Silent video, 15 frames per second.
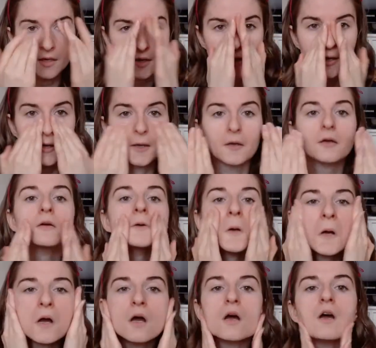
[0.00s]
Okay.
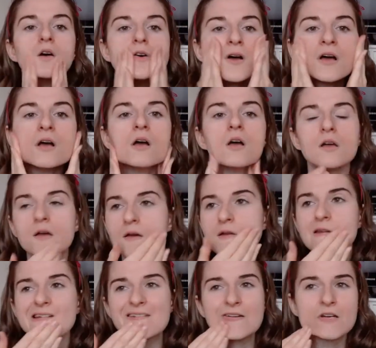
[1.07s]

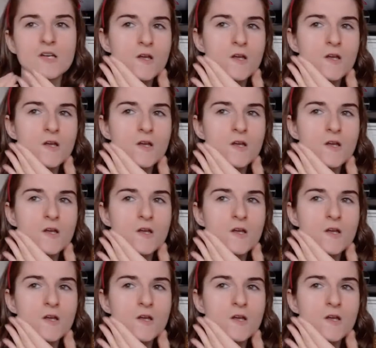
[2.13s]
Now,